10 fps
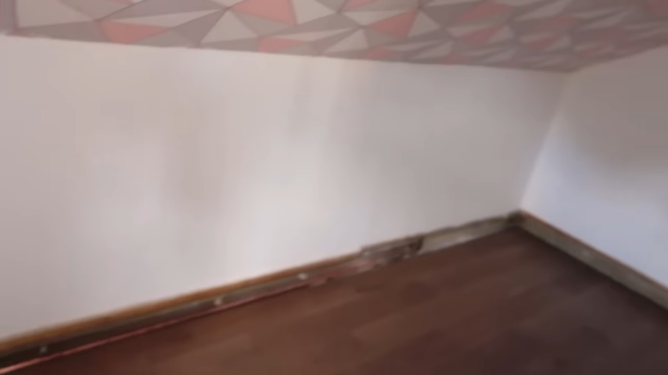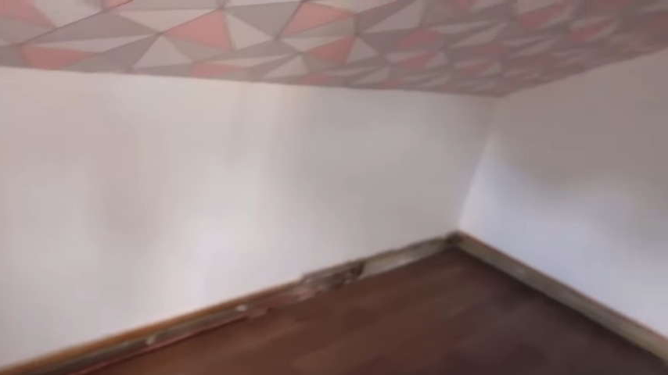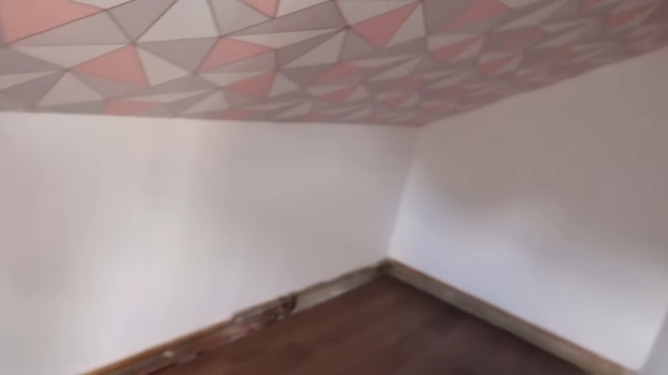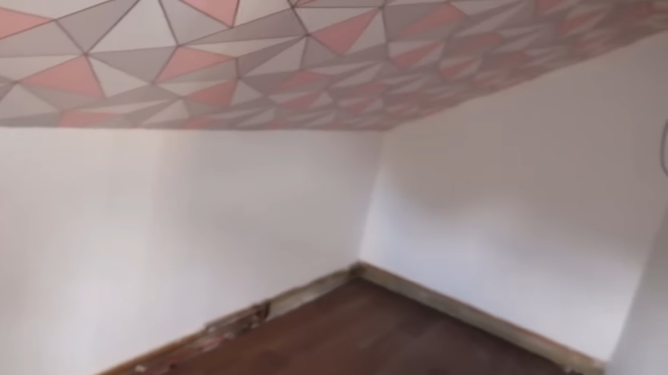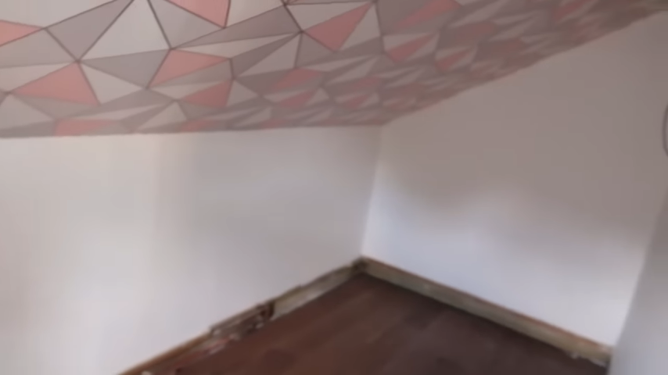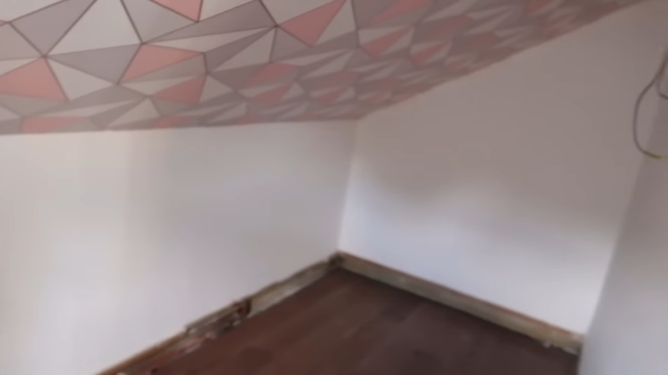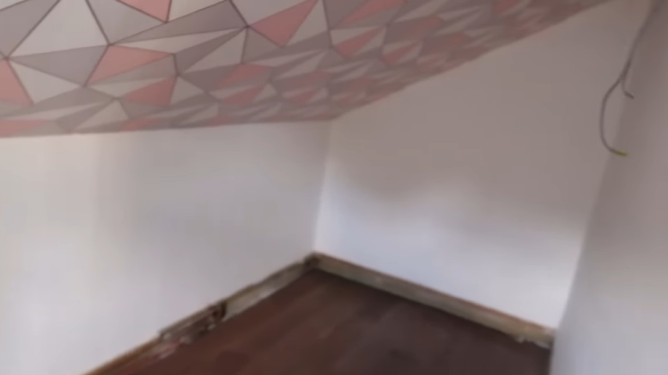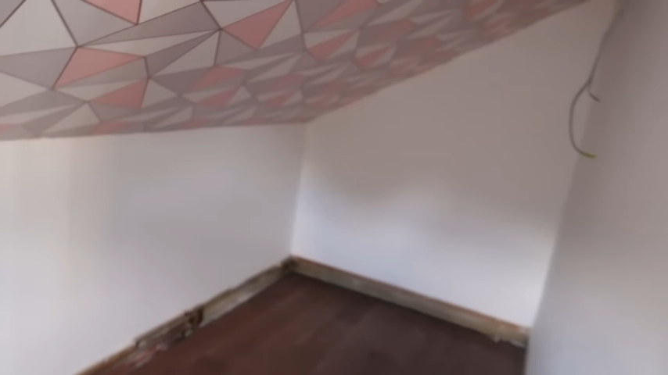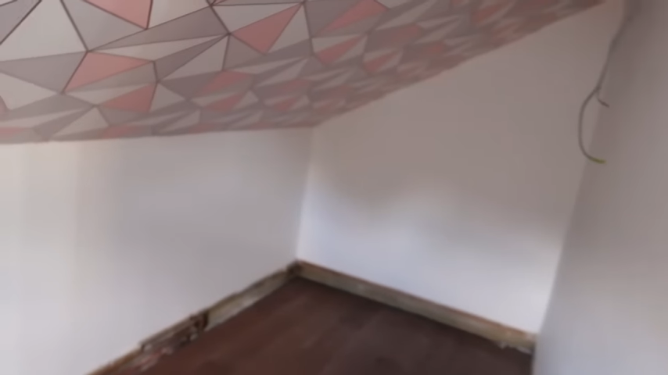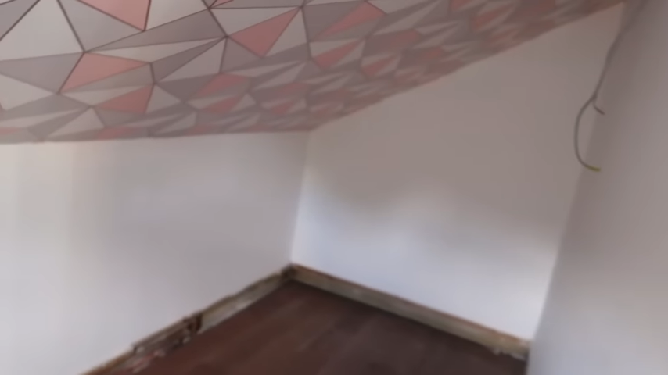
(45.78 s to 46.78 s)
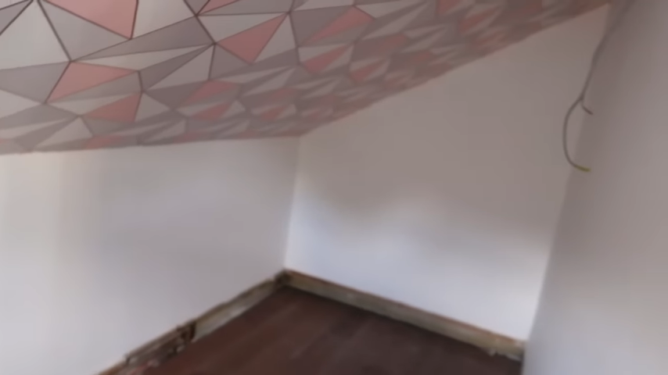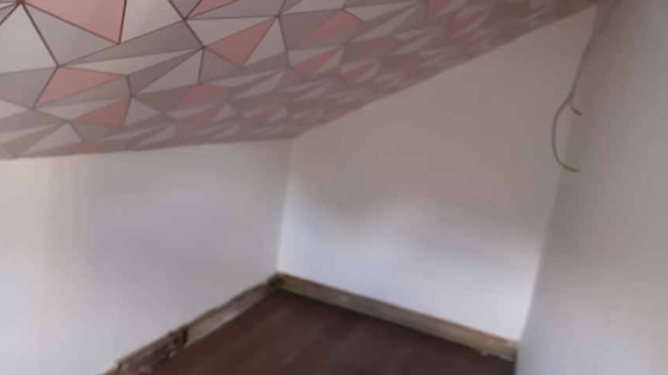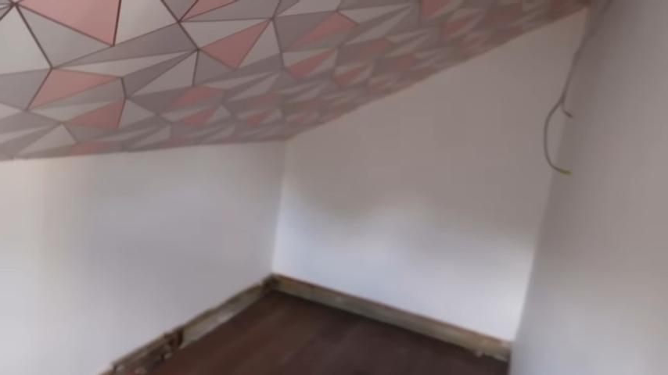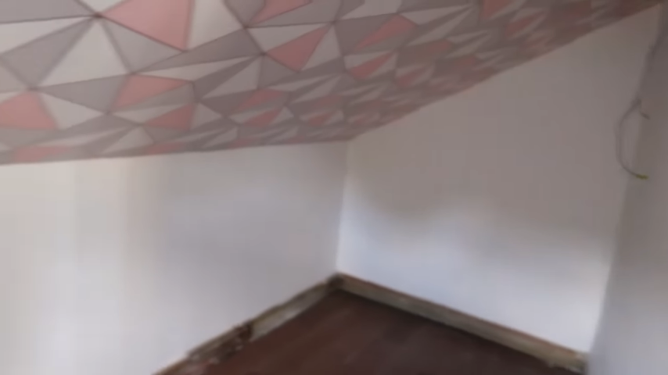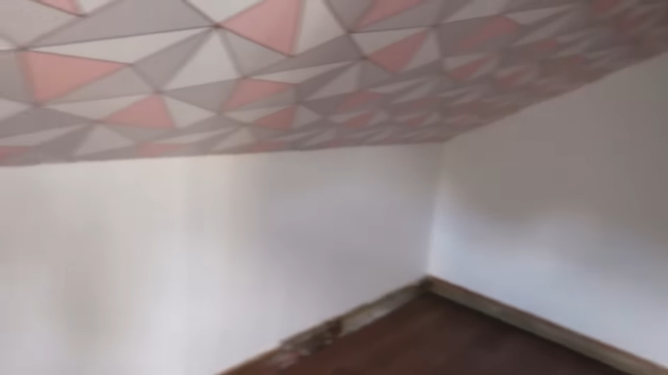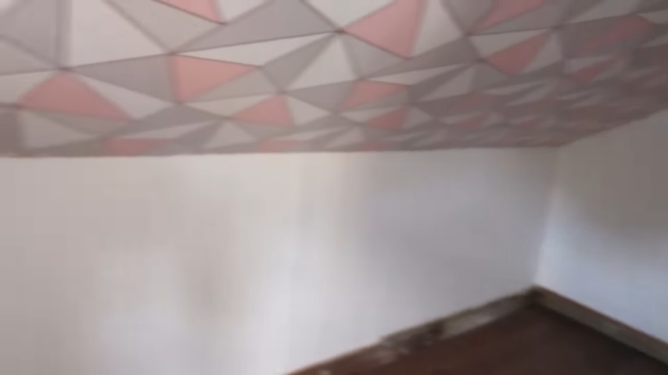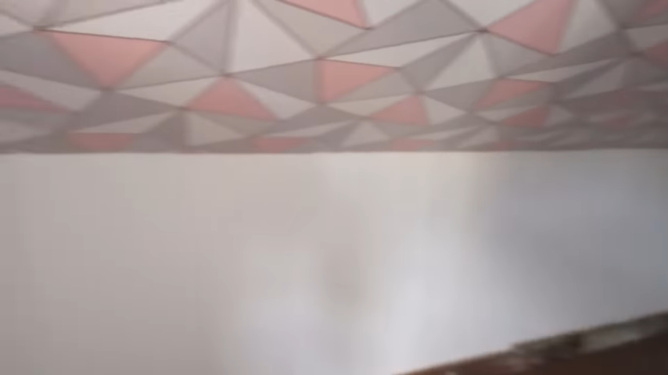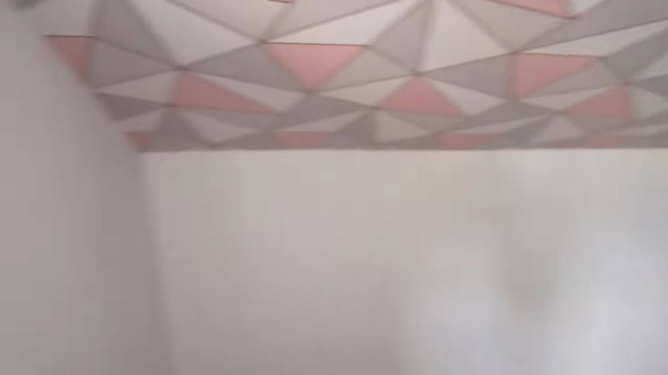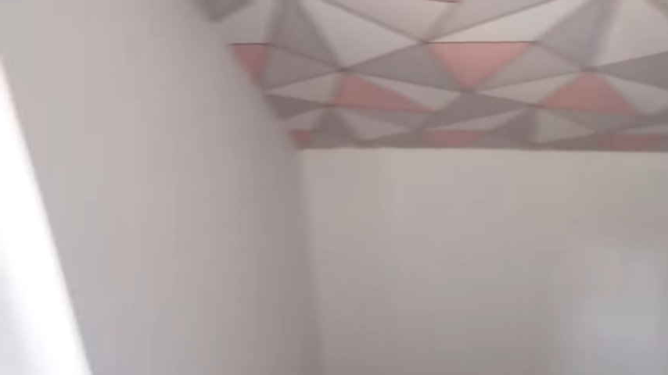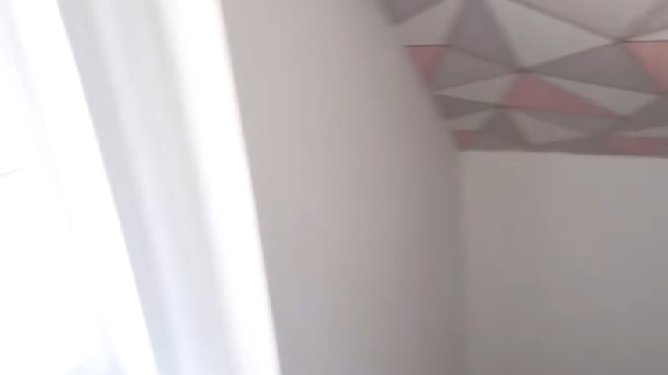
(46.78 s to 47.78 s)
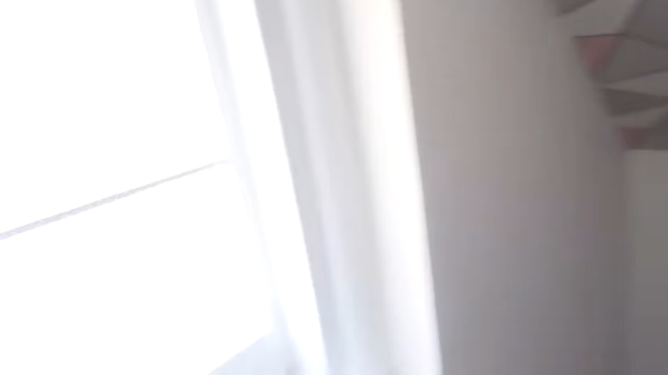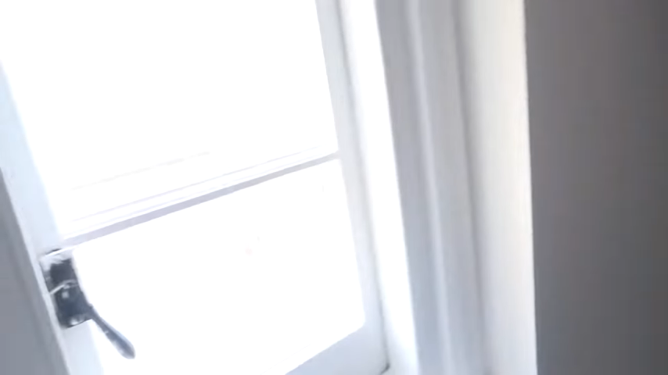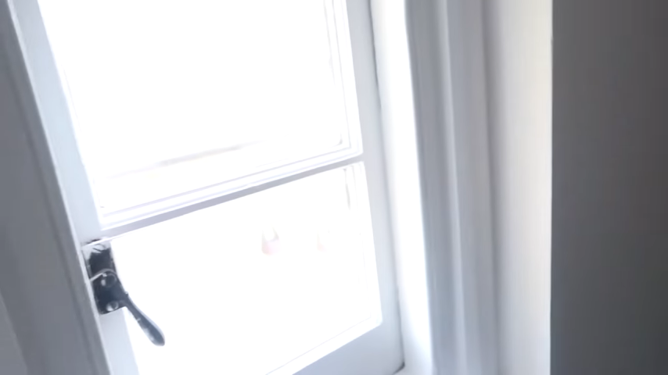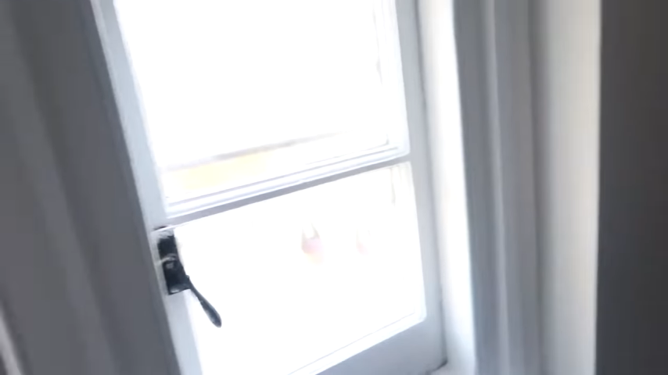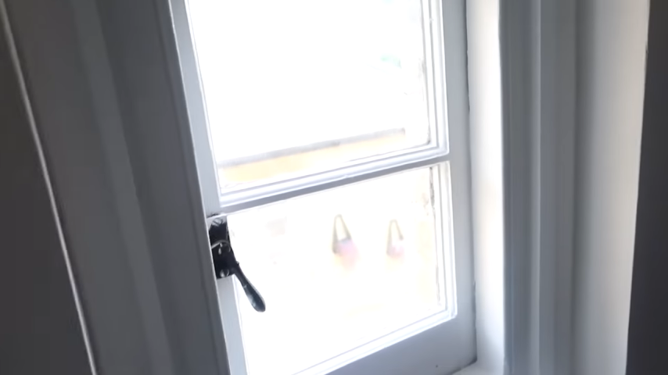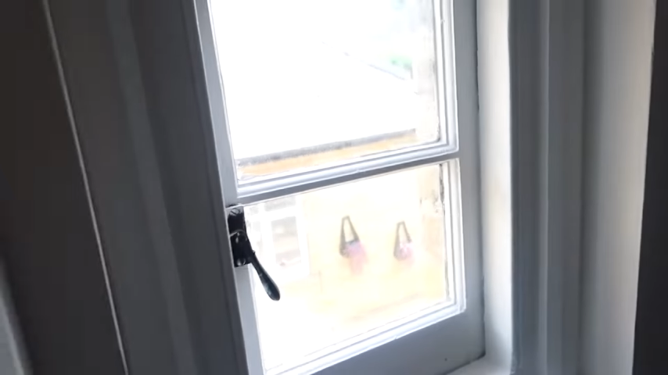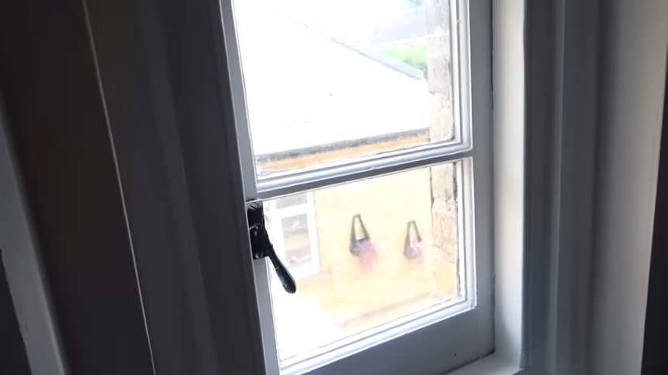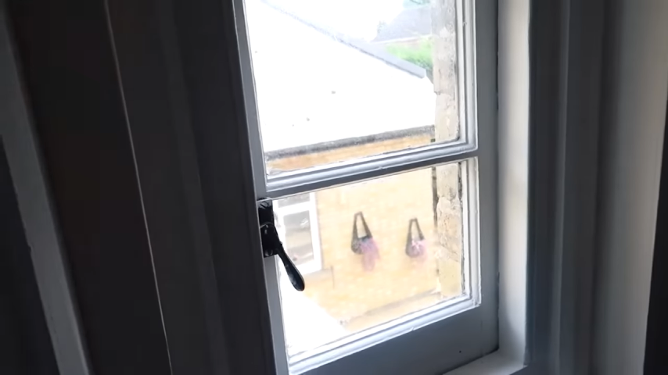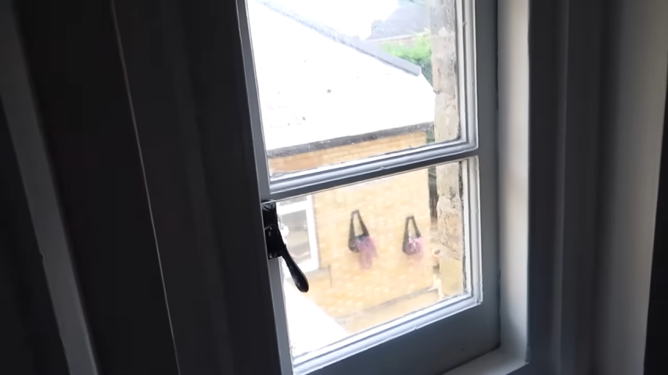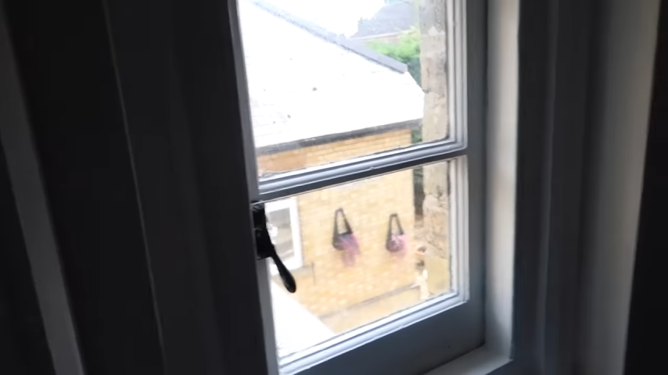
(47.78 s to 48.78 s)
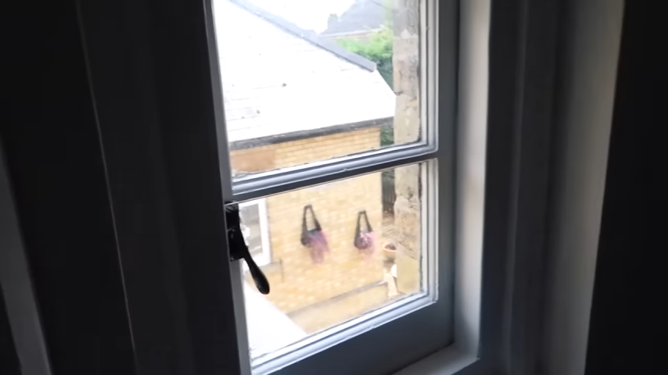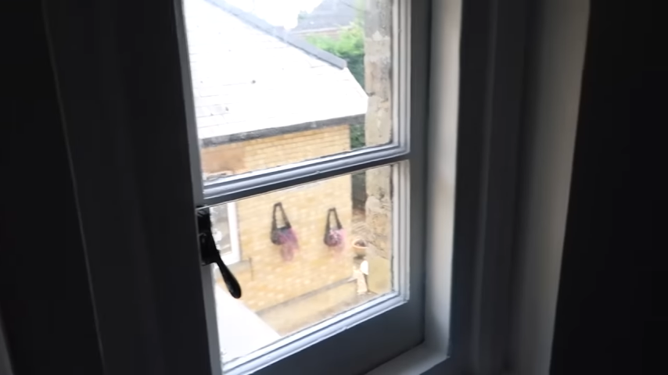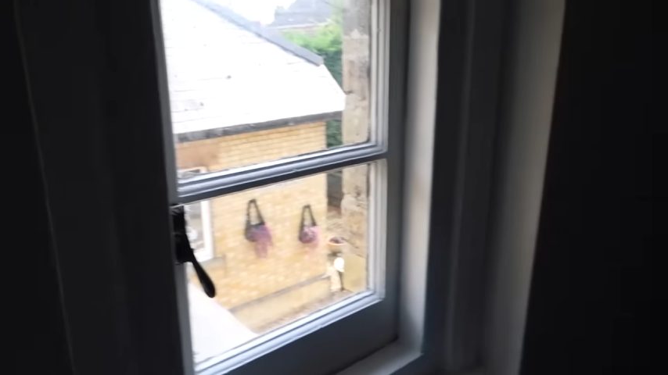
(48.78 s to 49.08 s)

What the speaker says: (no speaker visible)